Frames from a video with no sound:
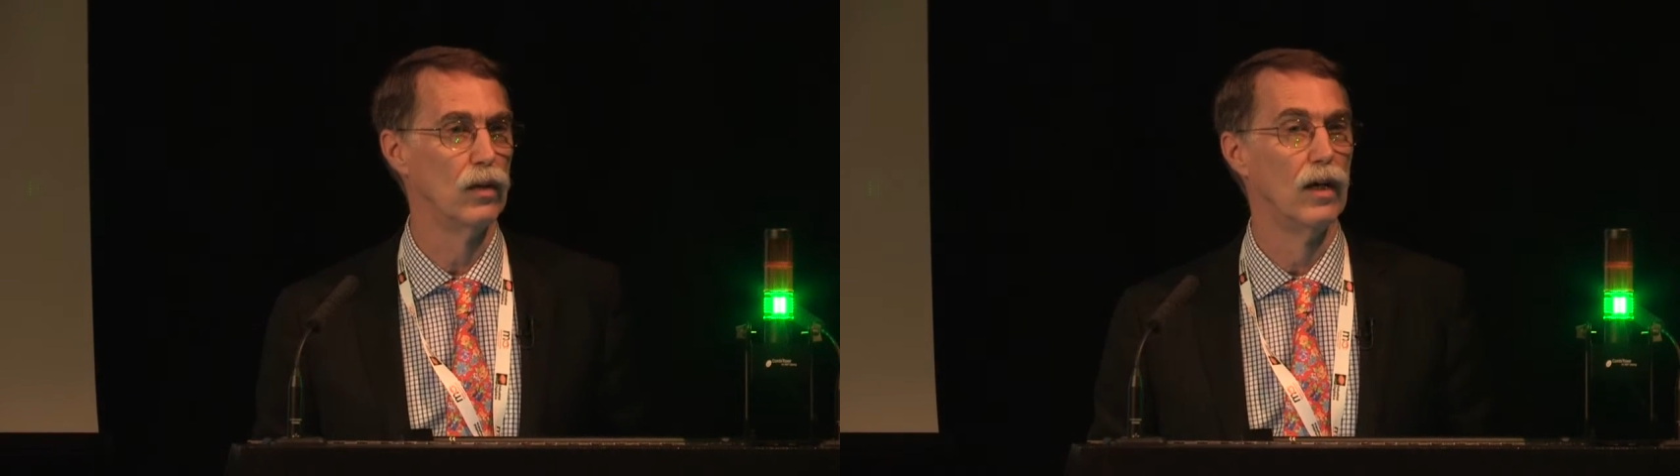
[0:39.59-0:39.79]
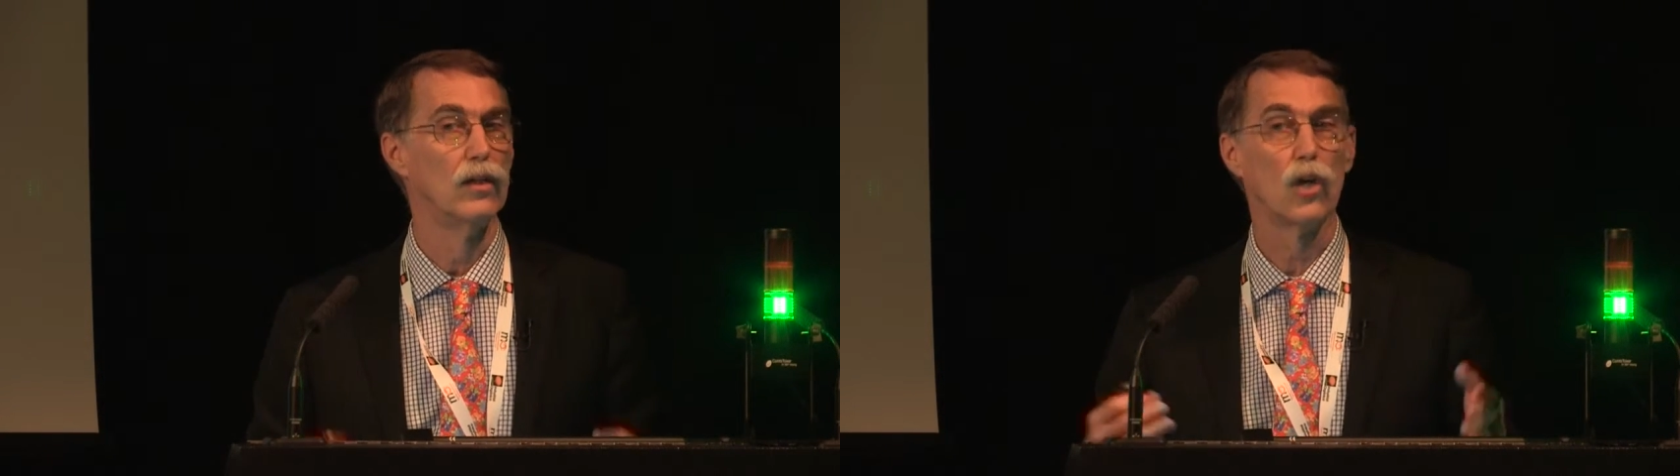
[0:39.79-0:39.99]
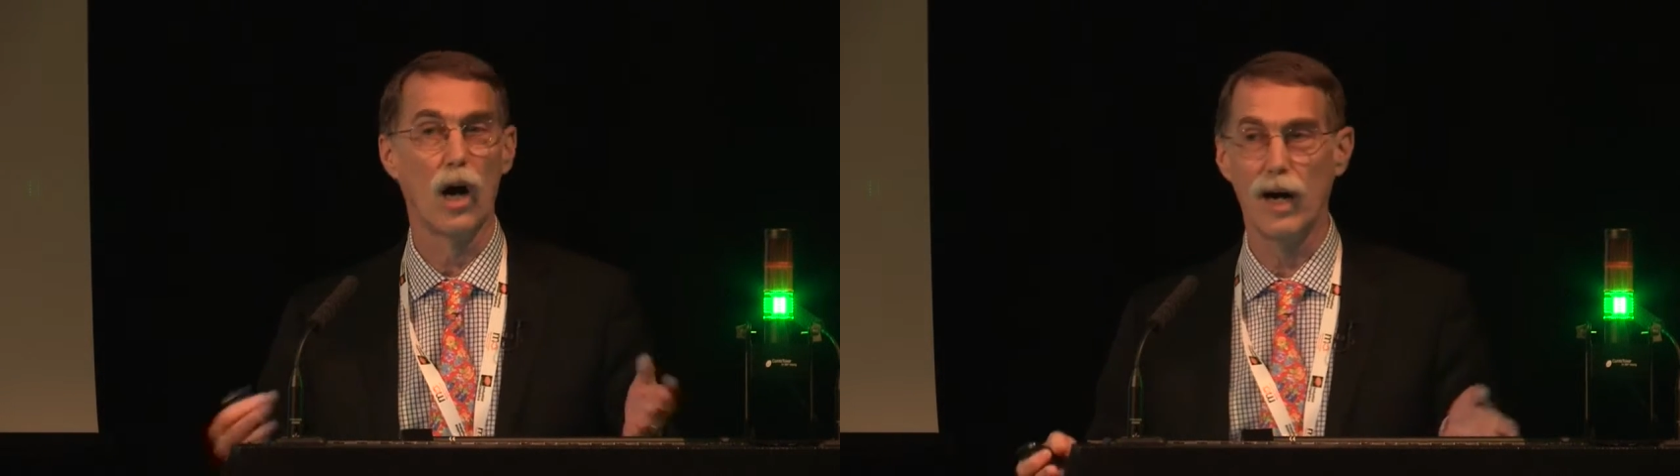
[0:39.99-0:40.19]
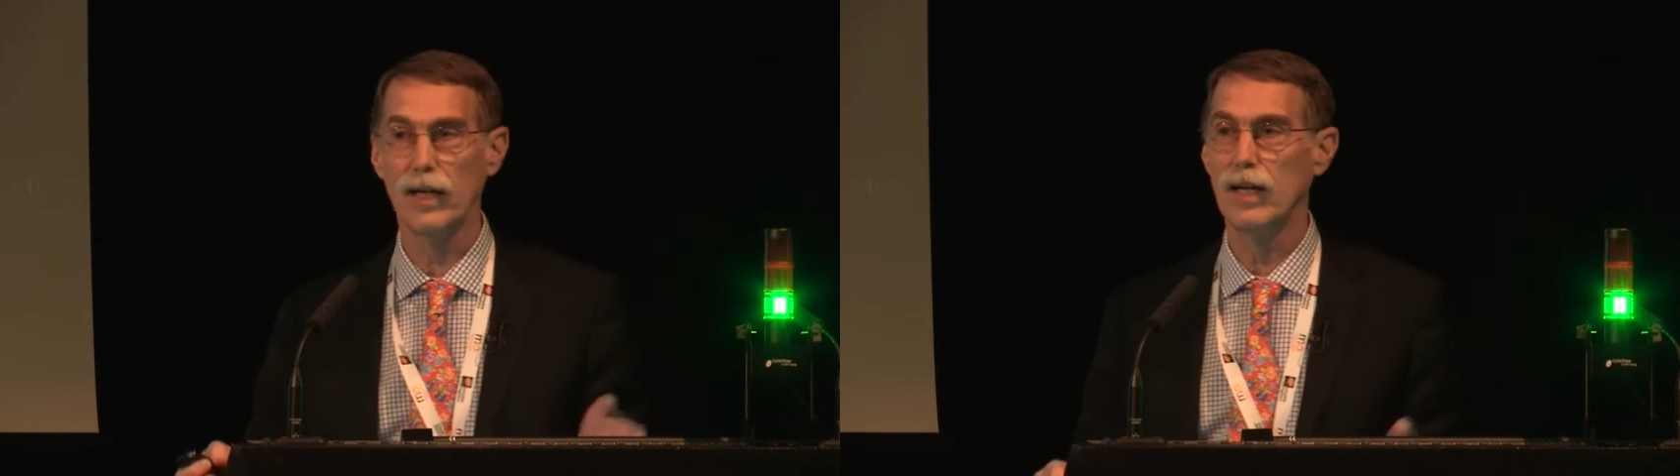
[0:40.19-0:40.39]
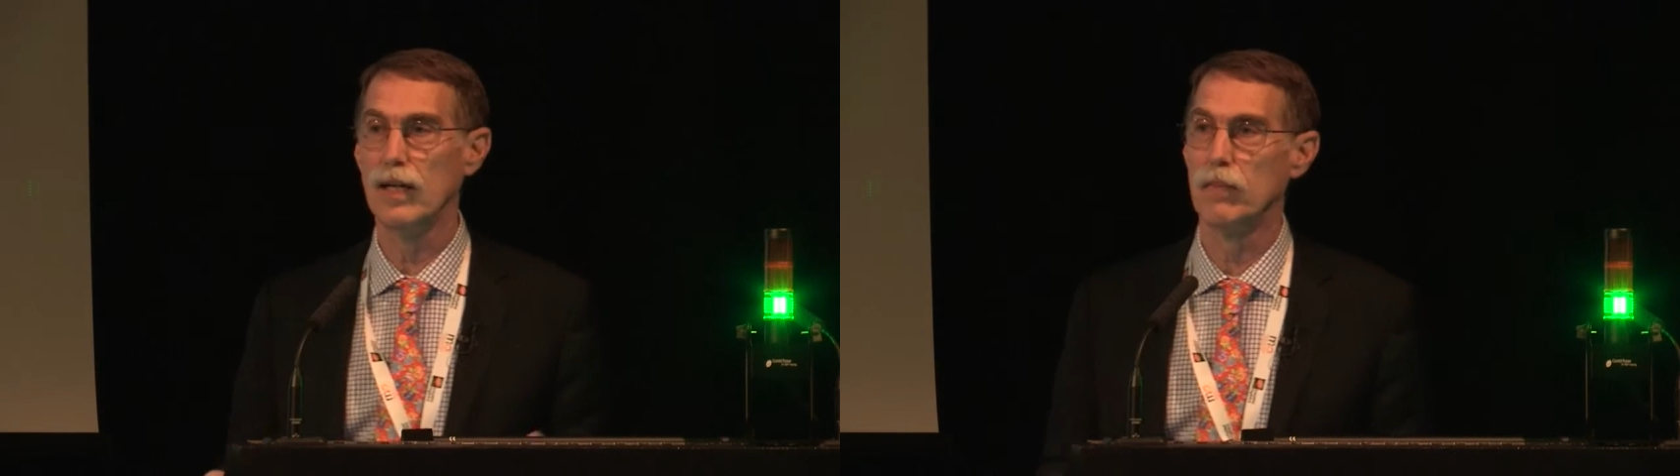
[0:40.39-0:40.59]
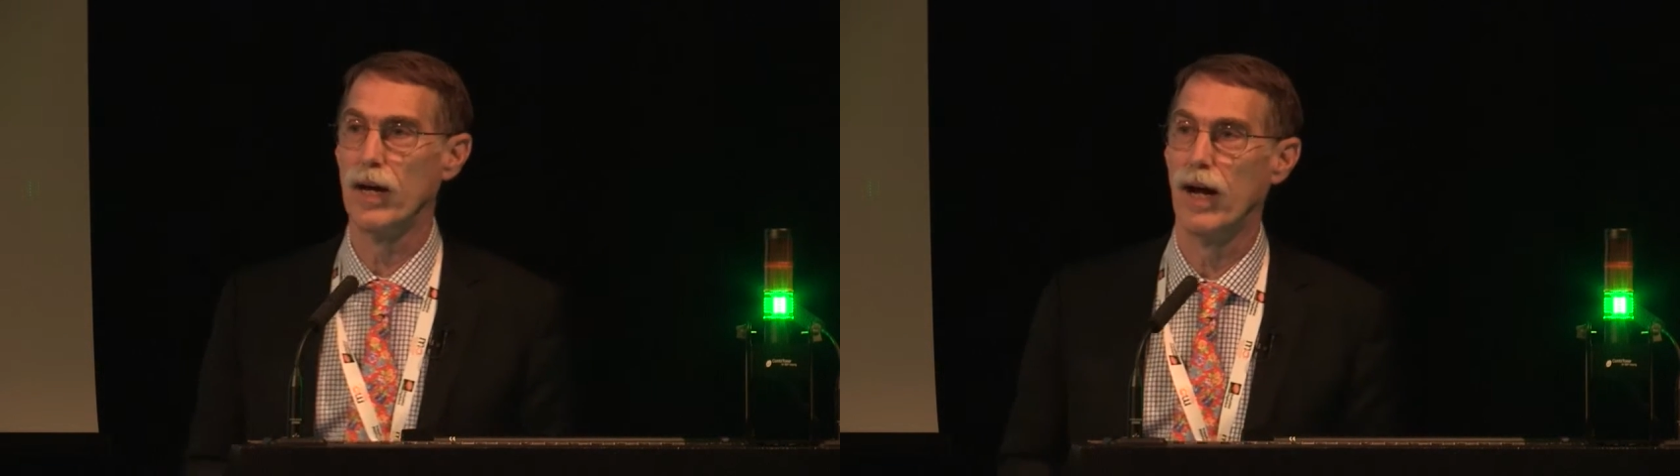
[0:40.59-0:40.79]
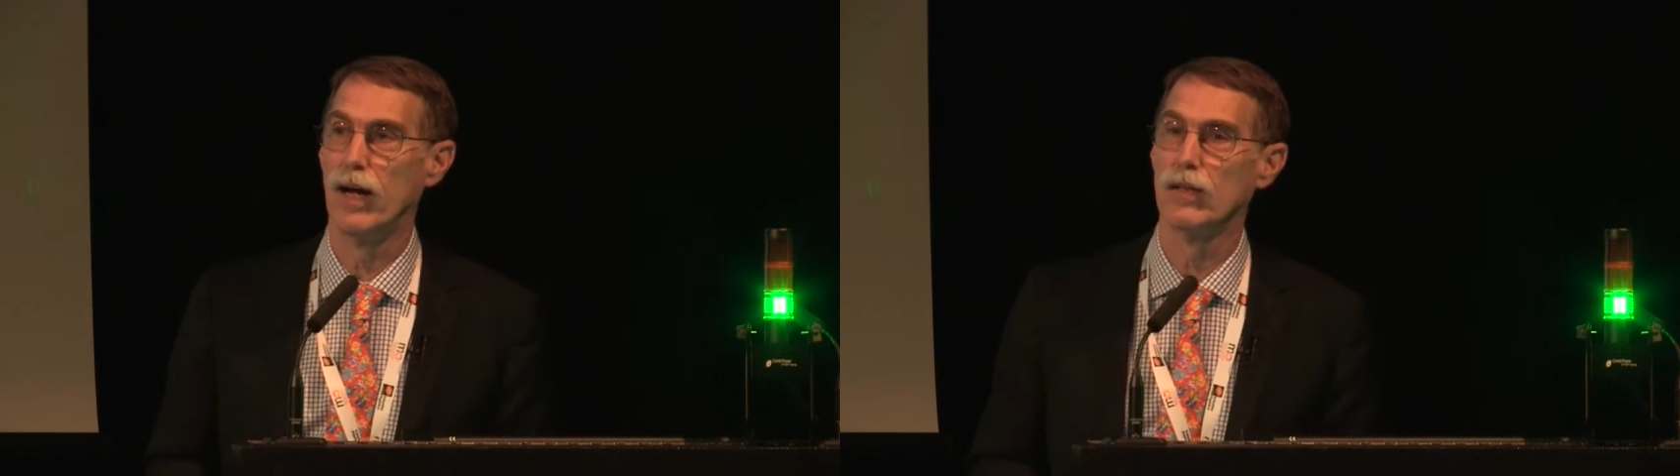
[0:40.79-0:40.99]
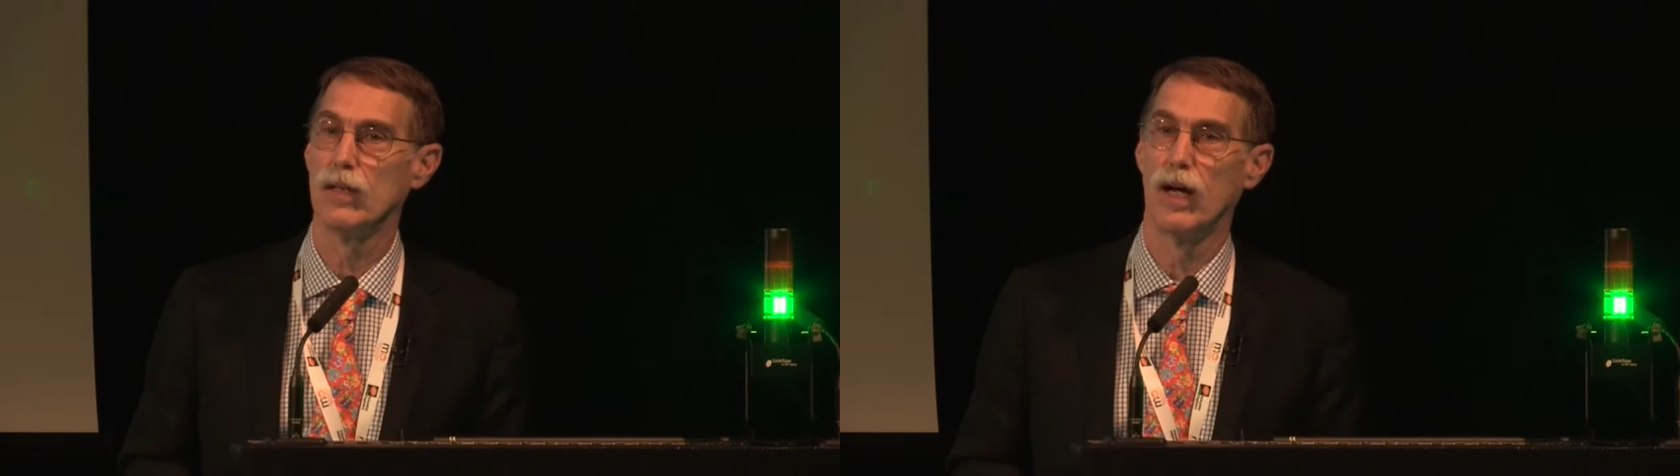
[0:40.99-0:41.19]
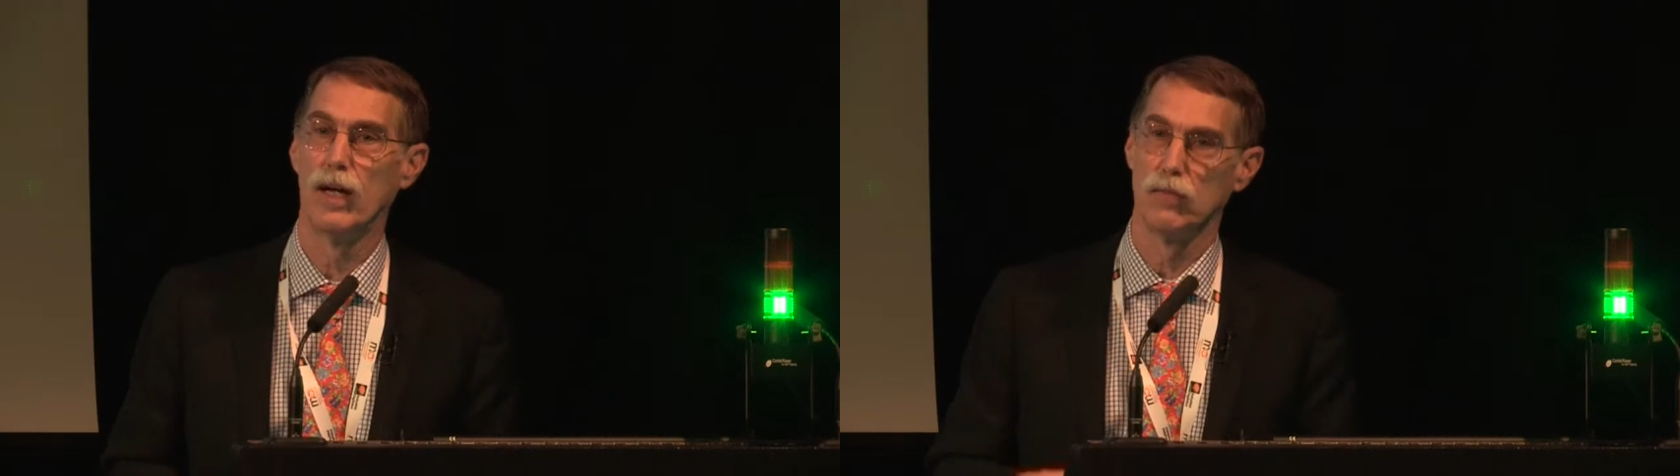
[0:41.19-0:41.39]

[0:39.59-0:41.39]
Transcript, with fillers: talking about uh,